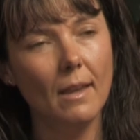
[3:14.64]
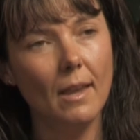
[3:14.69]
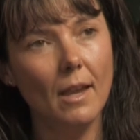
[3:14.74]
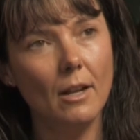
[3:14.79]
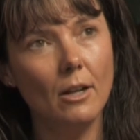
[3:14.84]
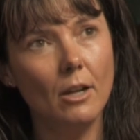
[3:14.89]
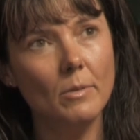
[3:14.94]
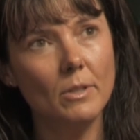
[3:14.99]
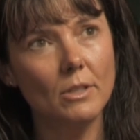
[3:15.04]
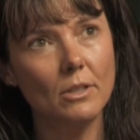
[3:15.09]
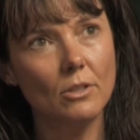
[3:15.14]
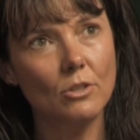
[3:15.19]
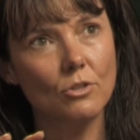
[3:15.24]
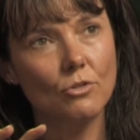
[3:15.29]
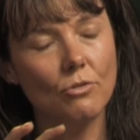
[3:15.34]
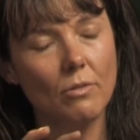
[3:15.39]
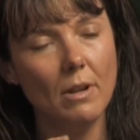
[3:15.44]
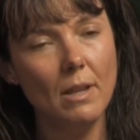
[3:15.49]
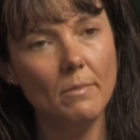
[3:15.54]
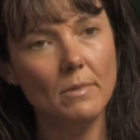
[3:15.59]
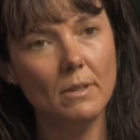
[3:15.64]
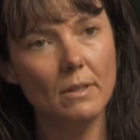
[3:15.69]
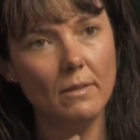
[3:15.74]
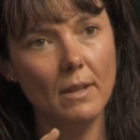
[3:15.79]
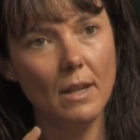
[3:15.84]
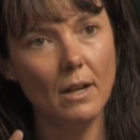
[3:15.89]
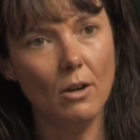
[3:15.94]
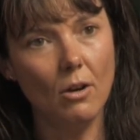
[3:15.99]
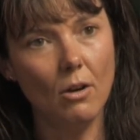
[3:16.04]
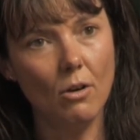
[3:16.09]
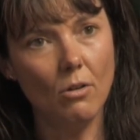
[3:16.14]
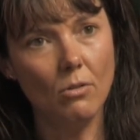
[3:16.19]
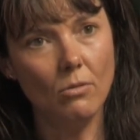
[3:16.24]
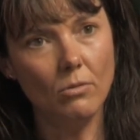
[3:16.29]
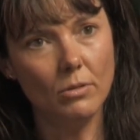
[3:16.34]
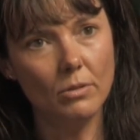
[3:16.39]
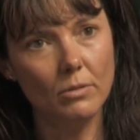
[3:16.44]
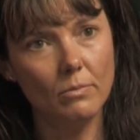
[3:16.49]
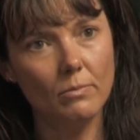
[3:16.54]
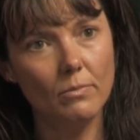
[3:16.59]
and I was just trapped in that
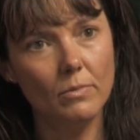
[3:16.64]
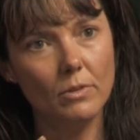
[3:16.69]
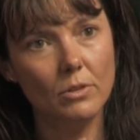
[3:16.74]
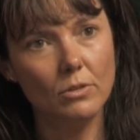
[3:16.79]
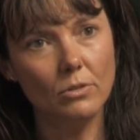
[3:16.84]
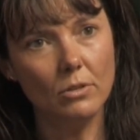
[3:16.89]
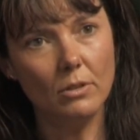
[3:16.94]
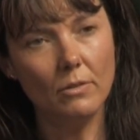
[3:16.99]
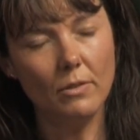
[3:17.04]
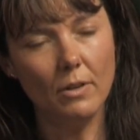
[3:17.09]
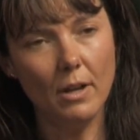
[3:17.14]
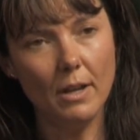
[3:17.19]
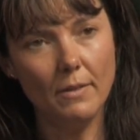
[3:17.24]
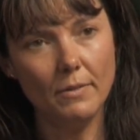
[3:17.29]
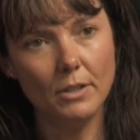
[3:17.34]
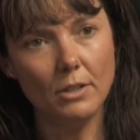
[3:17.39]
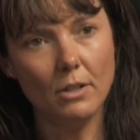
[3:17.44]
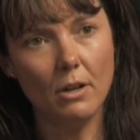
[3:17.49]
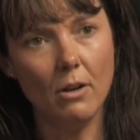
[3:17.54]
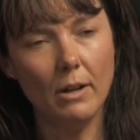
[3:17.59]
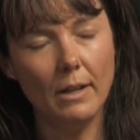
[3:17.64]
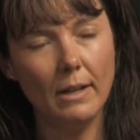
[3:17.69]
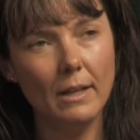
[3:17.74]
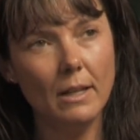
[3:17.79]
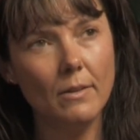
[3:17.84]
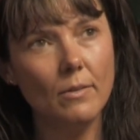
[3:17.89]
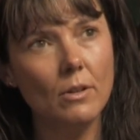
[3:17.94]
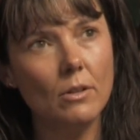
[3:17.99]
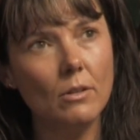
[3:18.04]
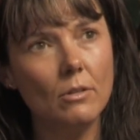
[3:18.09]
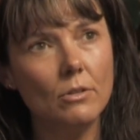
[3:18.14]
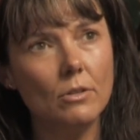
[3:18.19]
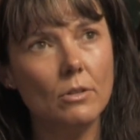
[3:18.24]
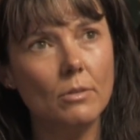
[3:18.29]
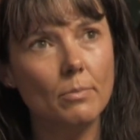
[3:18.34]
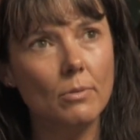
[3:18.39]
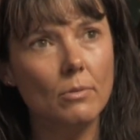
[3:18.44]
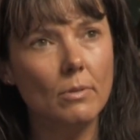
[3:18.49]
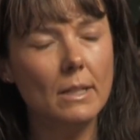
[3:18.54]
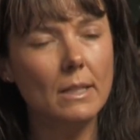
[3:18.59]
whole sort of lifestyle. It even got to the
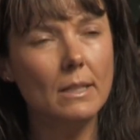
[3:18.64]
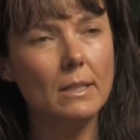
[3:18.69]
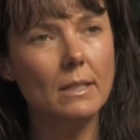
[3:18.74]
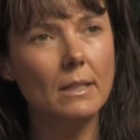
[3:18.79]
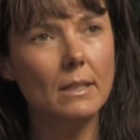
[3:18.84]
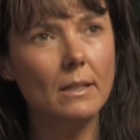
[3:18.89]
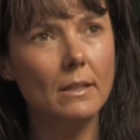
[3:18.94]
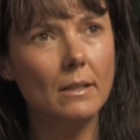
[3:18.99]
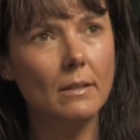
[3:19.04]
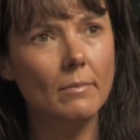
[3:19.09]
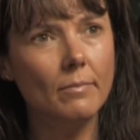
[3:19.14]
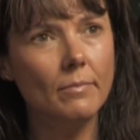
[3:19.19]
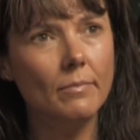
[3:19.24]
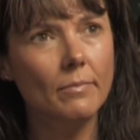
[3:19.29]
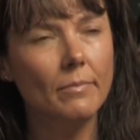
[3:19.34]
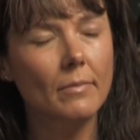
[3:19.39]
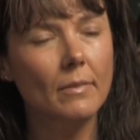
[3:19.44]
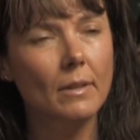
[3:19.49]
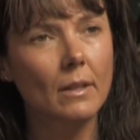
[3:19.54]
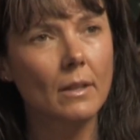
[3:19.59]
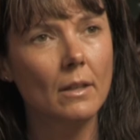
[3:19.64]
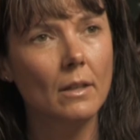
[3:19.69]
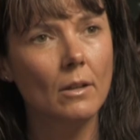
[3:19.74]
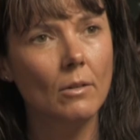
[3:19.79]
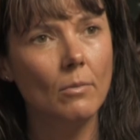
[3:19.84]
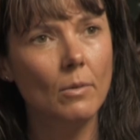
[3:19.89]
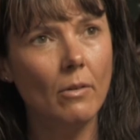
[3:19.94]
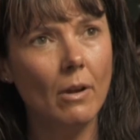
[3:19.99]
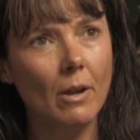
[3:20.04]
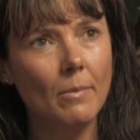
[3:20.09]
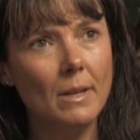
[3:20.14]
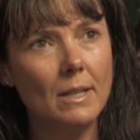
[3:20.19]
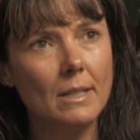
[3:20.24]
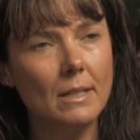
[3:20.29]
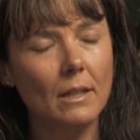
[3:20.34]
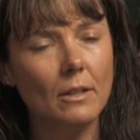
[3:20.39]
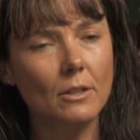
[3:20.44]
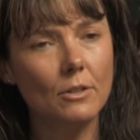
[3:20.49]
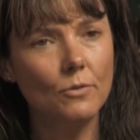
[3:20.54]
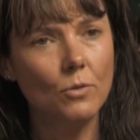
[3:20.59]
point where I went
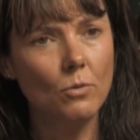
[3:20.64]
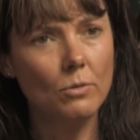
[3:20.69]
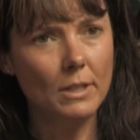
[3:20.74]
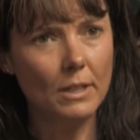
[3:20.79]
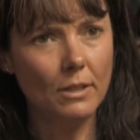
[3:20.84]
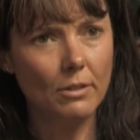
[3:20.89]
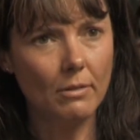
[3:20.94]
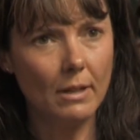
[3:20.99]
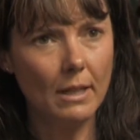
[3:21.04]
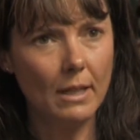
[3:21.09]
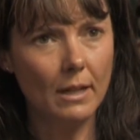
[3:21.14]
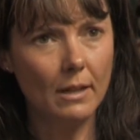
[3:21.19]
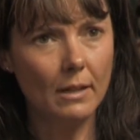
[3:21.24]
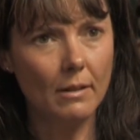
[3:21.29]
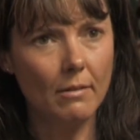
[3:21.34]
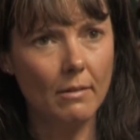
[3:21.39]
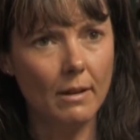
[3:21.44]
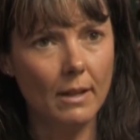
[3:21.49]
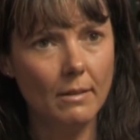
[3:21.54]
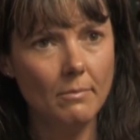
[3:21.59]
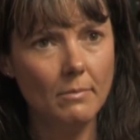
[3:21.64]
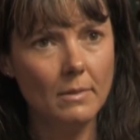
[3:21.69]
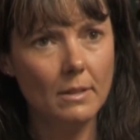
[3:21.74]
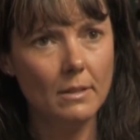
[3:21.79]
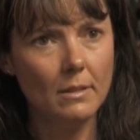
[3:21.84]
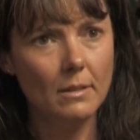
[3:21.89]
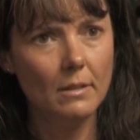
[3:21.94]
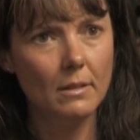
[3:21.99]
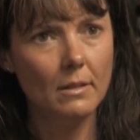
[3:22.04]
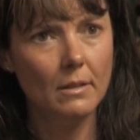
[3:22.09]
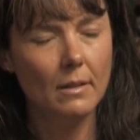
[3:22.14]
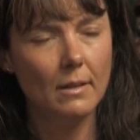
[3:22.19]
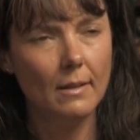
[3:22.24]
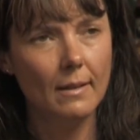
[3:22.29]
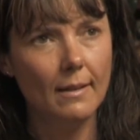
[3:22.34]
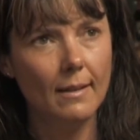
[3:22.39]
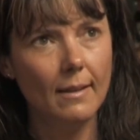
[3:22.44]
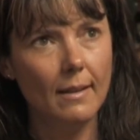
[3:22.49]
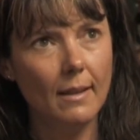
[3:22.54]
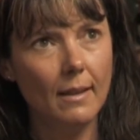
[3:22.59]
down to 43 kilograms,
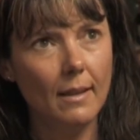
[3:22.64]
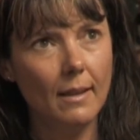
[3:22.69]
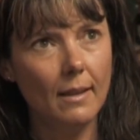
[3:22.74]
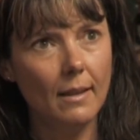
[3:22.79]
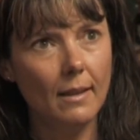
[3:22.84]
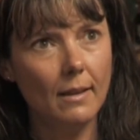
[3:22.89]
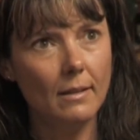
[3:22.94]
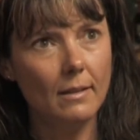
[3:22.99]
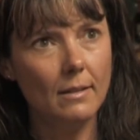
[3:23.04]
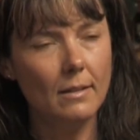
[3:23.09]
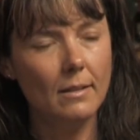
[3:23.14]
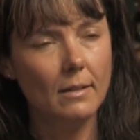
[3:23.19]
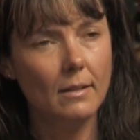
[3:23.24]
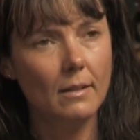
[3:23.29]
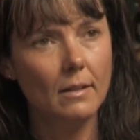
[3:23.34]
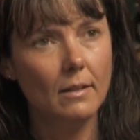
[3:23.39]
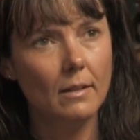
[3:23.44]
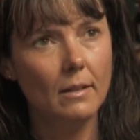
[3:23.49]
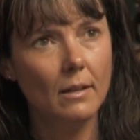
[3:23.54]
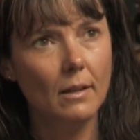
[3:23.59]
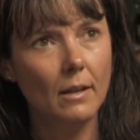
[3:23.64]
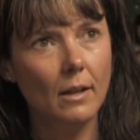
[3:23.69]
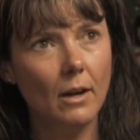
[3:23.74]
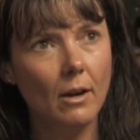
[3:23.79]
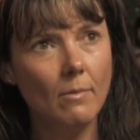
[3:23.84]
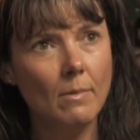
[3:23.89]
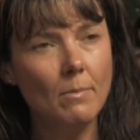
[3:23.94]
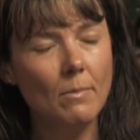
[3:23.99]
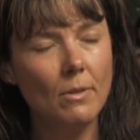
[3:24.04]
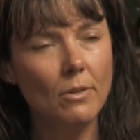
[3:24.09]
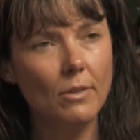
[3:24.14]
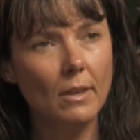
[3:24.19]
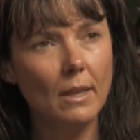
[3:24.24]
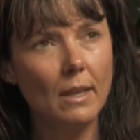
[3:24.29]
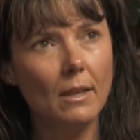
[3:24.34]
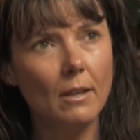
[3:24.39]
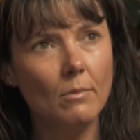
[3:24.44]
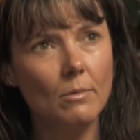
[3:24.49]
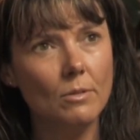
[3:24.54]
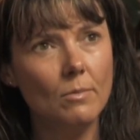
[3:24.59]
and I remember
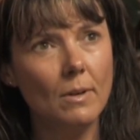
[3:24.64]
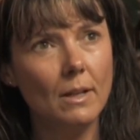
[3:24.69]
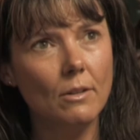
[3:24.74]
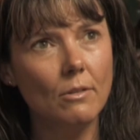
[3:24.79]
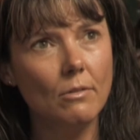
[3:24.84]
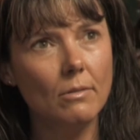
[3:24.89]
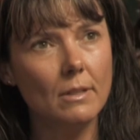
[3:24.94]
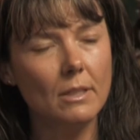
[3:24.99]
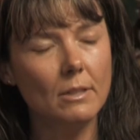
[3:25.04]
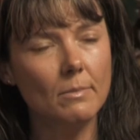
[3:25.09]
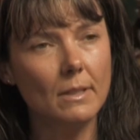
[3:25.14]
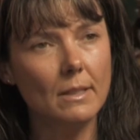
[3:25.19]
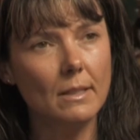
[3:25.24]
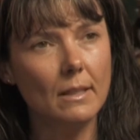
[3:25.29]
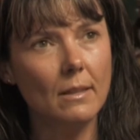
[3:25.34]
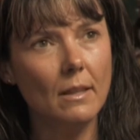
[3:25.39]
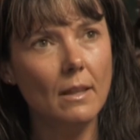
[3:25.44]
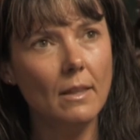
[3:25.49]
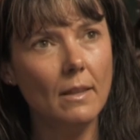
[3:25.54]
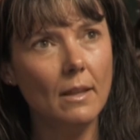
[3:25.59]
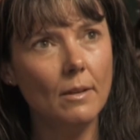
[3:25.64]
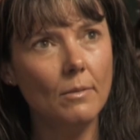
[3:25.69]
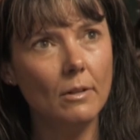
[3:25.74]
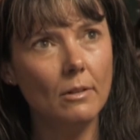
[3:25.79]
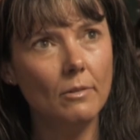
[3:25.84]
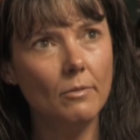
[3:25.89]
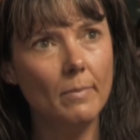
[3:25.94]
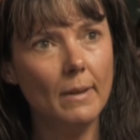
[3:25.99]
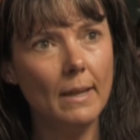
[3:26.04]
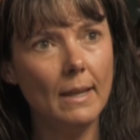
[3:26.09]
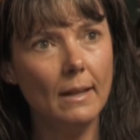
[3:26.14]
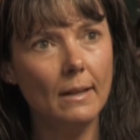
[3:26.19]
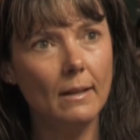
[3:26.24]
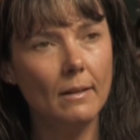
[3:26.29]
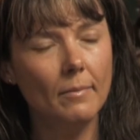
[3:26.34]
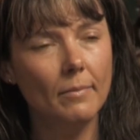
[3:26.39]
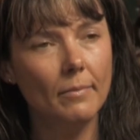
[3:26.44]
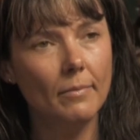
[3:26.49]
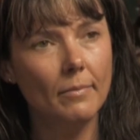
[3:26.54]
thinking, it was one Christmas, I think that would have been